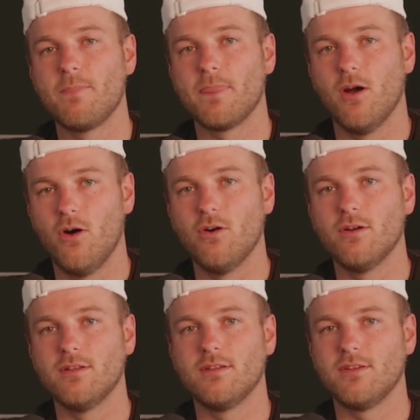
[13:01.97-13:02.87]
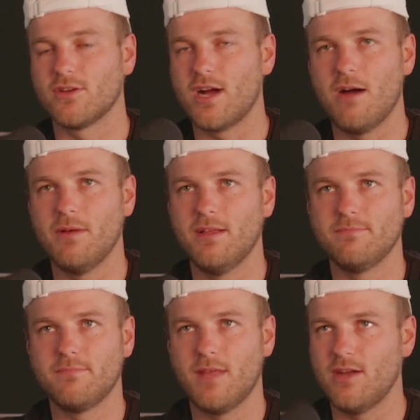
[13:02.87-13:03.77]
on your comment.
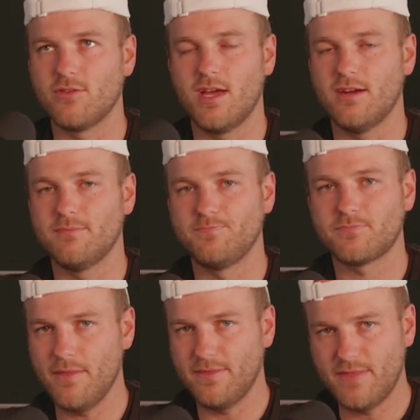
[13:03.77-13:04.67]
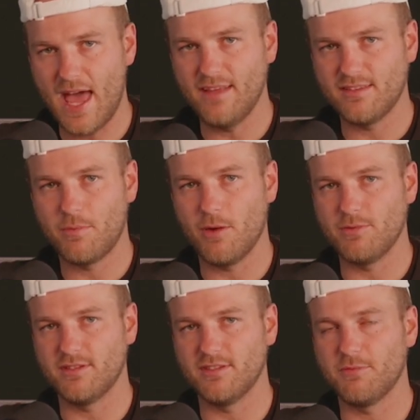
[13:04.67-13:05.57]
I don't care. That is the purpose
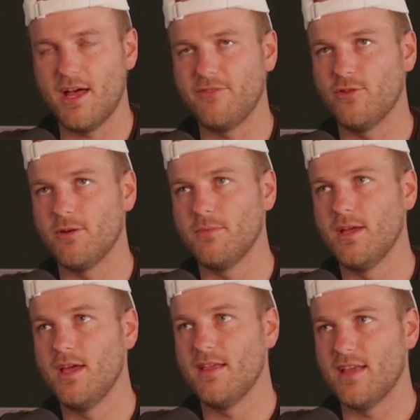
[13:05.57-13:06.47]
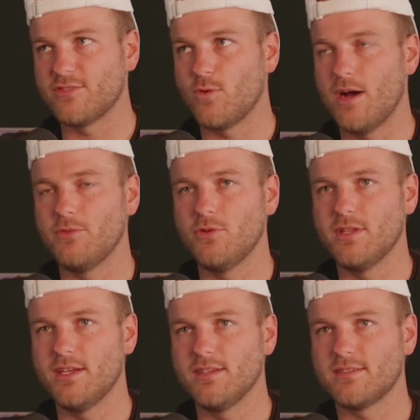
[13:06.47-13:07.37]
of this platform. That's why I'm doing
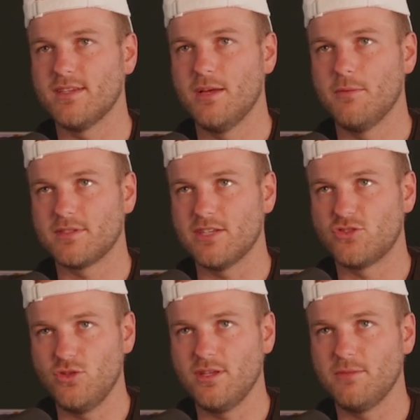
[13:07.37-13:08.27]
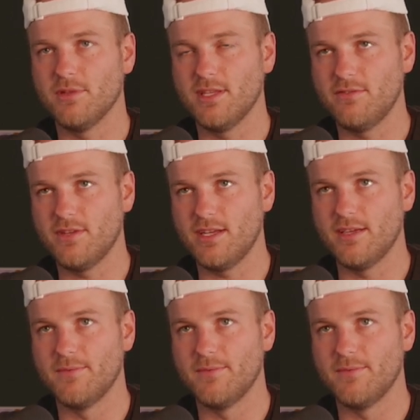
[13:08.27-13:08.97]
this, because I truly believe in it.